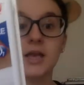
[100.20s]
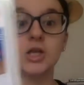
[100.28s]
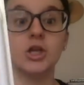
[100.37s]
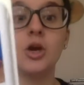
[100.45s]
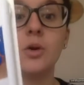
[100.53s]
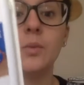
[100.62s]
you
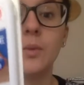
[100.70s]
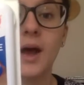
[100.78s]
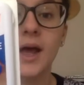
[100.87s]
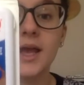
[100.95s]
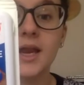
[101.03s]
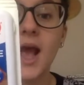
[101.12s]
know
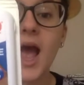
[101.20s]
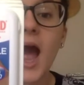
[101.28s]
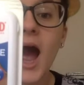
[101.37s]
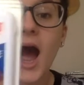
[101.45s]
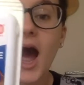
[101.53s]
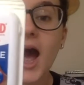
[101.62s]
what?
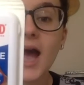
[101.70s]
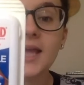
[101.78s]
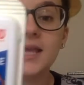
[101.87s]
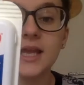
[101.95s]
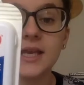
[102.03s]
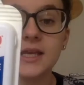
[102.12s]
I
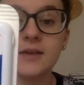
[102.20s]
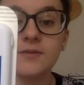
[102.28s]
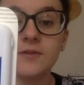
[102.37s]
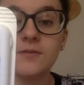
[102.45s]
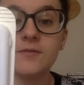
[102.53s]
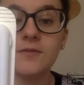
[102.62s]
can even
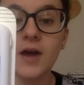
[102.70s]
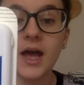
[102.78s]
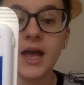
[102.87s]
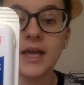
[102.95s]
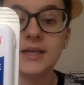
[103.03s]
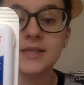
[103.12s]

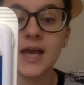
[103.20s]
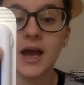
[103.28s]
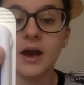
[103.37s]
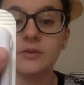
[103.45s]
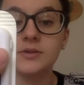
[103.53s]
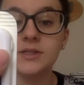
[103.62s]
find how
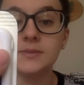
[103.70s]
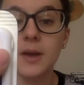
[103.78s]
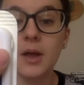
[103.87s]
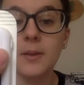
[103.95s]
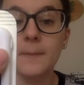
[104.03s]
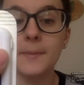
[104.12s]
to
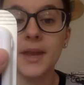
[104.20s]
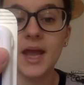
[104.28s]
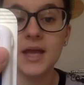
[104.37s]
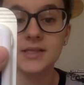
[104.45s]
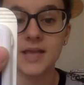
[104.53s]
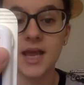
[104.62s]
spell
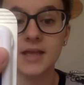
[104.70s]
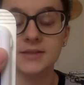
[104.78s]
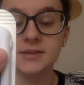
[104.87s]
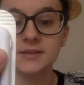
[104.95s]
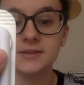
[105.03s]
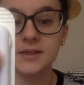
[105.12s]

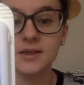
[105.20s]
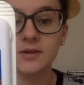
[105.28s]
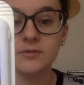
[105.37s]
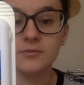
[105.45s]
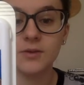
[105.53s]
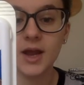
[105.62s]
Band-Aids
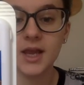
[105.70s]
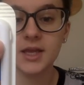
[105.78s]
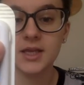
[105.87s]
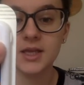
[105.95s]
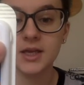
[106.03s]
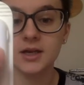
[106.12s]
right
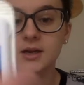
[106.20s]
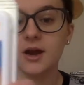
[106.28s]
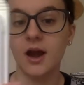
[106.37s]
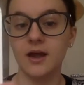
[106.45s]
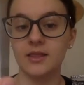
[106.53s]
here on the